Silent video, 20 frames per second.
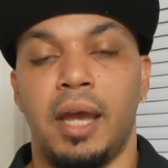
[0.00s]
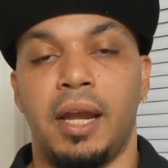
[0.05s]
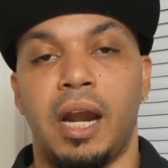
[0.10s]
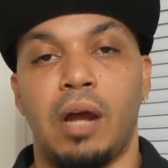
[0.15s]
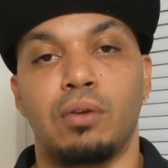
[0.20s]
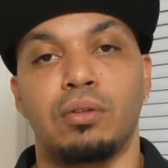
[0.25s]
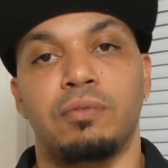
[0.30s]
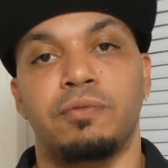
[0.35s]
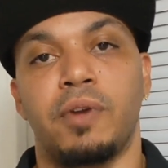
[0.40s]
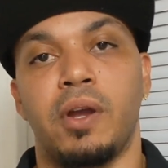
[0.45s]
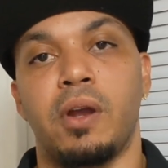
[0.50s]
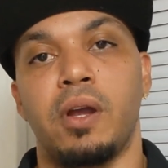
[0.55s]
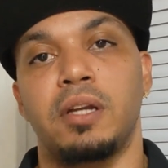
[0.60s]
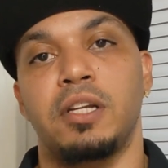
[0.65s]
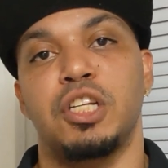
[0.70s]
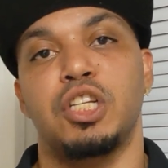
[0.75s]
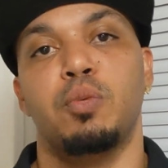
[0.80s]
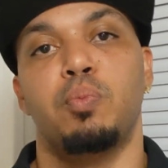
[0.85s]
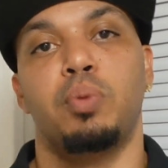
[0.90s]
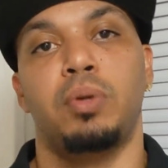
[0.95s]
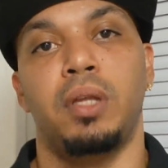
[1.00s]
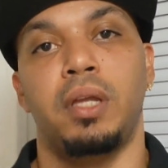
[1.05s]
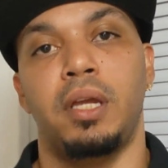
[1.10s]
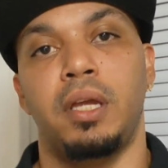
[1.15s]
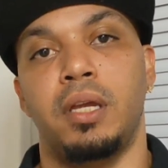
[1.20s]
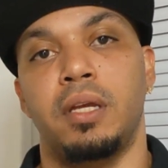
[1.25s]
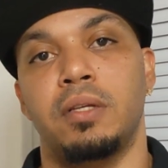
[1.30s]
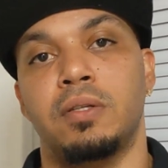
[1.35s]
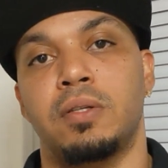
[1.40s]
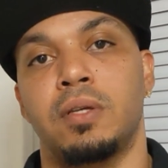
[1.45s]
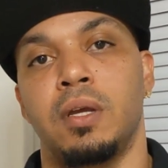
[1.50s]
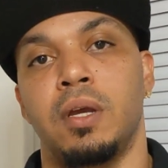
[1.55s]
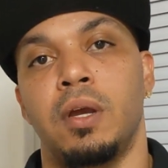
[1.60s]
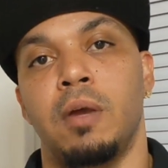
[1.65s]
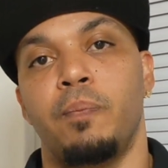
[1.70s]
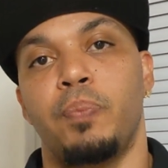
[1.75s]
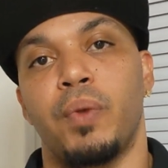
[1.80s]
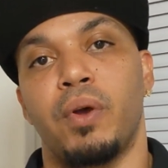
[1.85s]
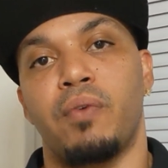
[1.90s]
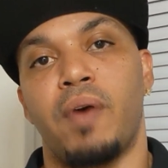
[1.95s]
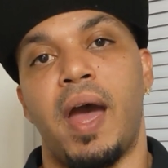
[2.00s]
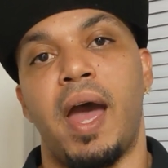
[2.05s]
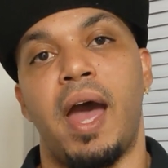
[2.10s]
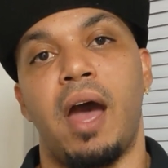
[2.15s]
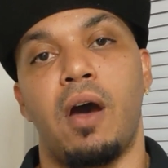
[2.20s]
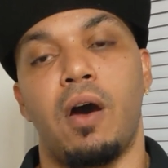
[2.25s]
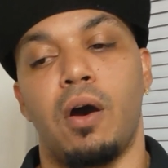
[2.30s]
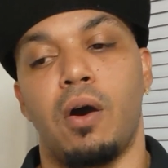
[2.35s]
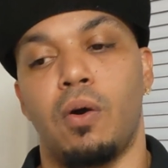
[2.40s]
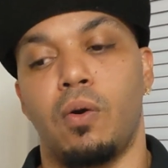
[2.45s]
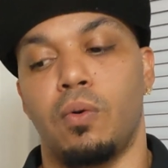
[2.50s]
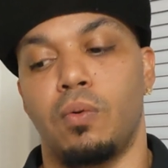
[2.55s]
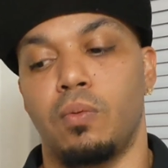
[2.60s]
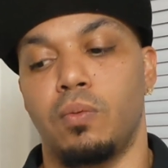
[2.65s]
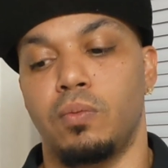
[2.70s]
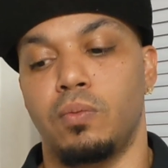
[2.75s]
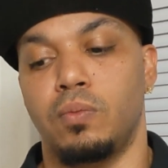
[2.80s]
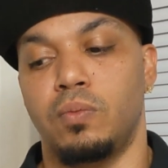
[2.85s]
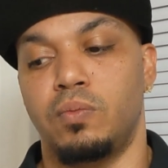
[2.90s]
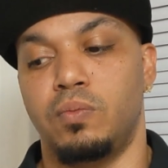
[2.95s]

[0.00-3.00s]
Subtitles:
and I was very displeased of how